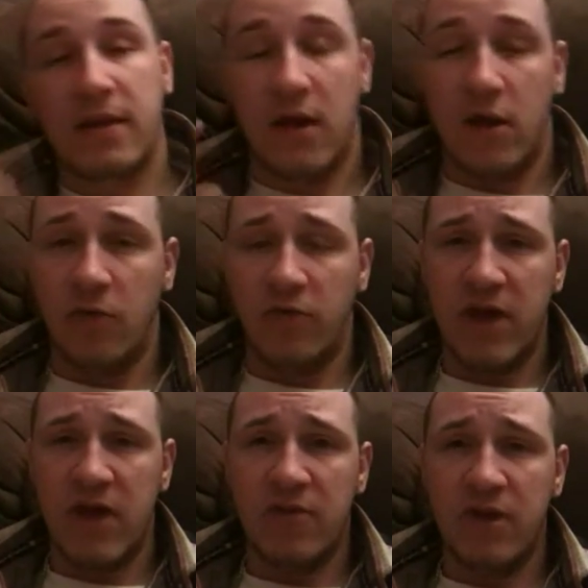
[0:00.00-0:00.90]
I'll
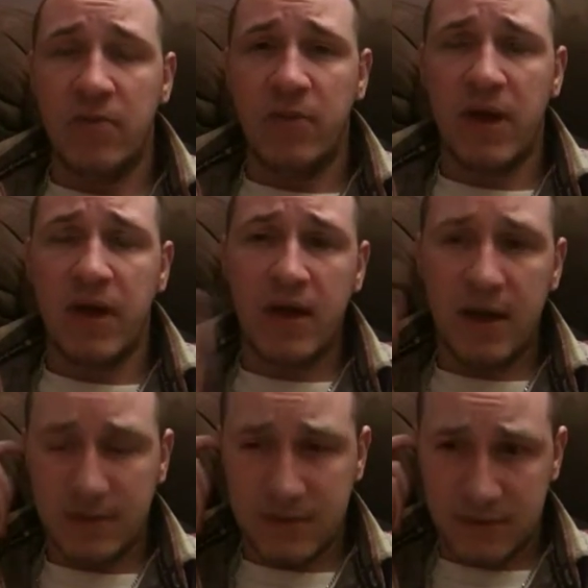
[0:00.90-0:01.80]
hopefully have it up
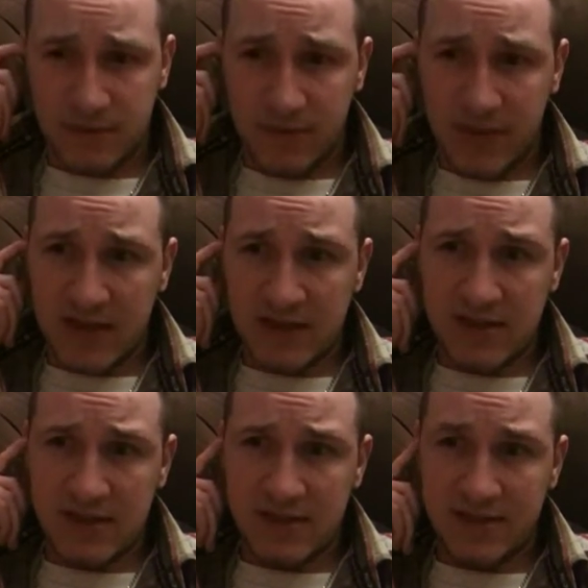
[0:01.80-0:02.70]
by
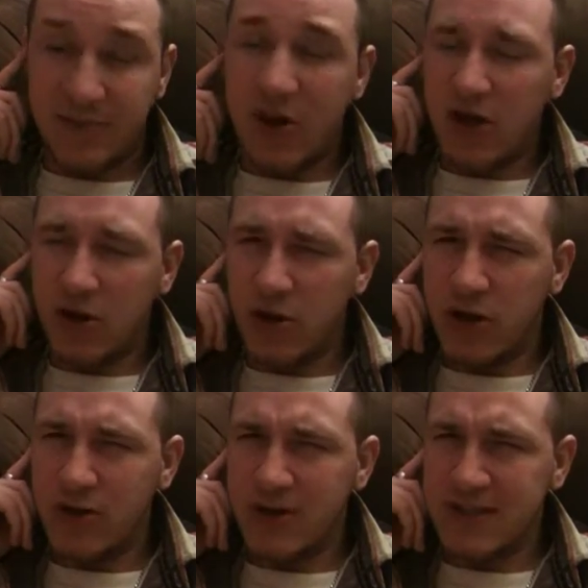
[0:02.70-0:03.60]
probably no
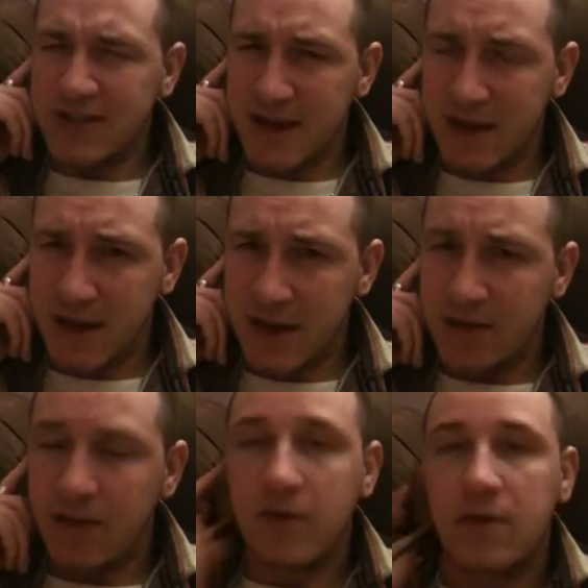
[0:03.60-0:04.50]
later than Sunday.
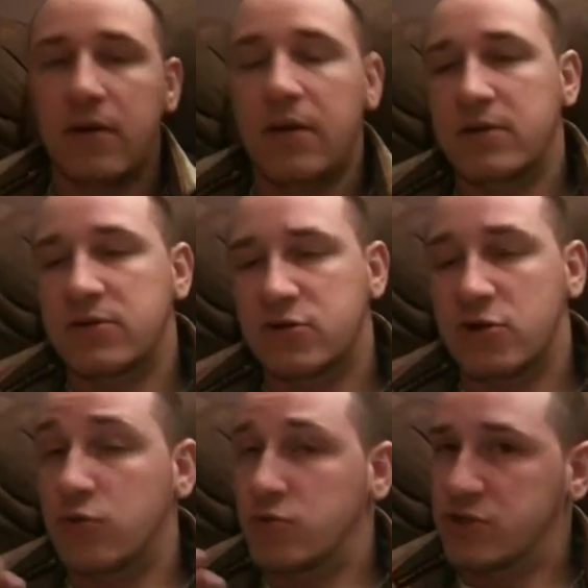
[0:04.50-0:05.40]

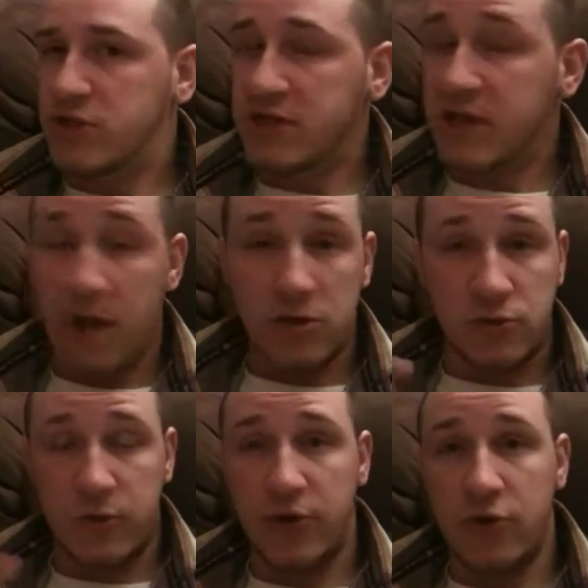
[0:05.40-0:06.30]
So checked it out.
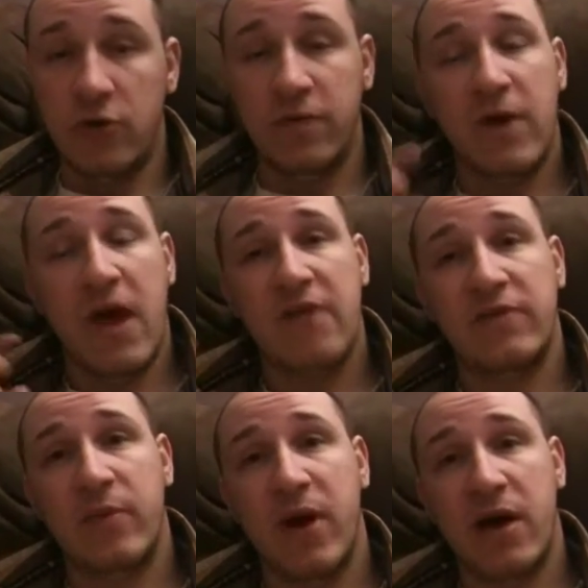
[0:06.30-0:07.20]
It's really cool. If you
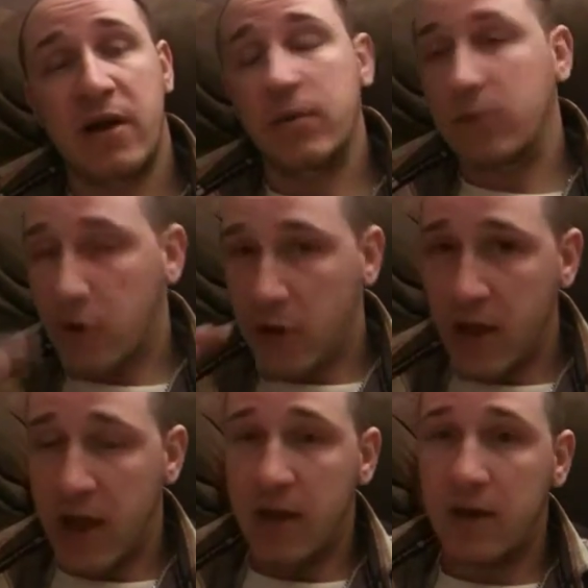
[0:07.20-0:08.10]
haven't bought it, go
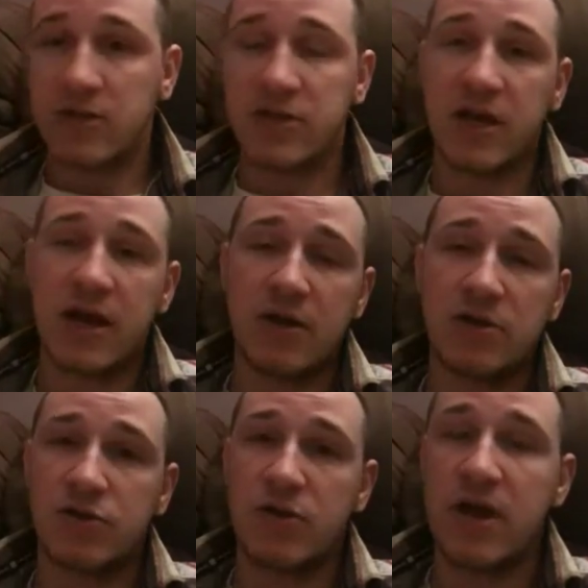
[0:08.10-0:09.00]
ahead, check it out.
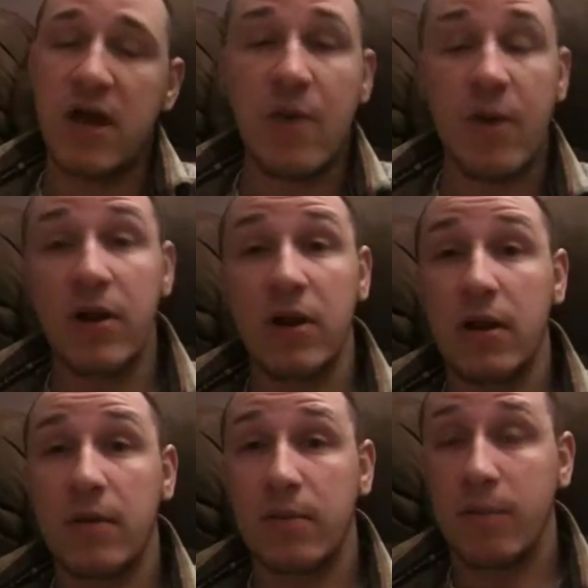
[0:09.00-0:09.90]
It's a great game. I've been
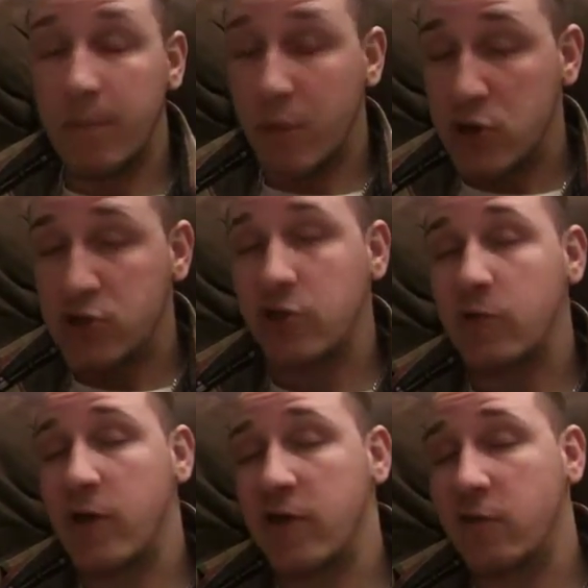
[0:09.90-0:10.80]

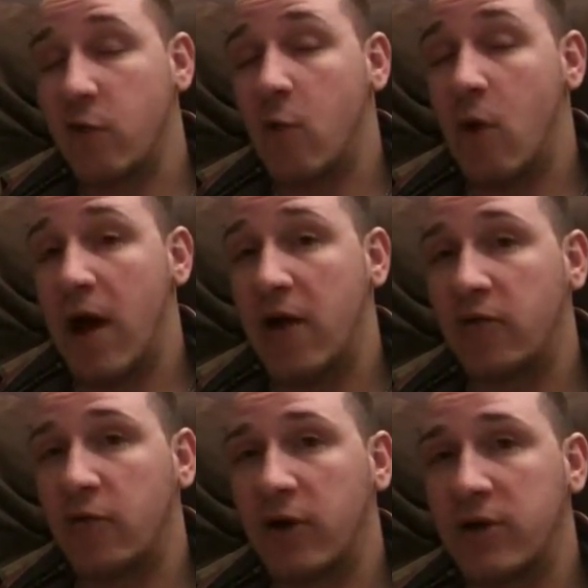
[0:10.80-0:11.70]
personally waiting for a while
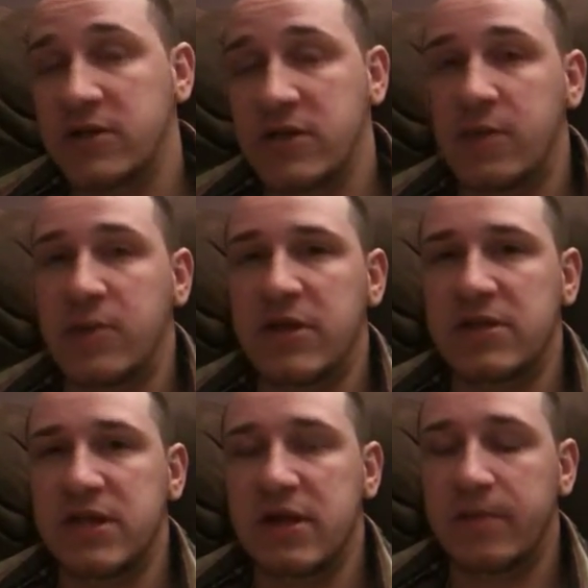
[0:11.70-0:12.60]
for it to hit
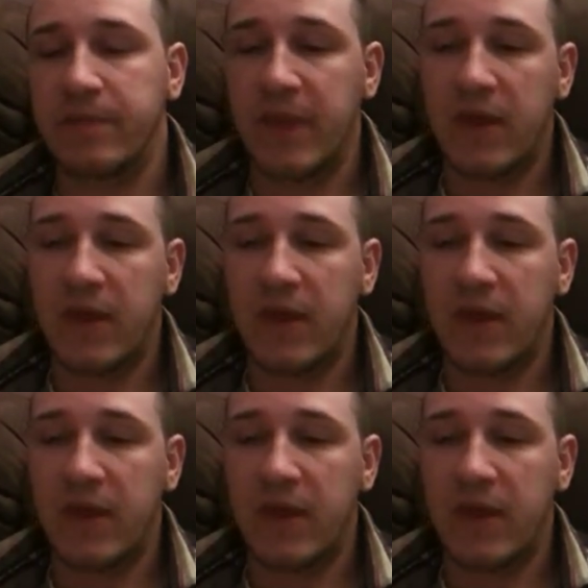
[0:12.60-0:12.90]
PSN.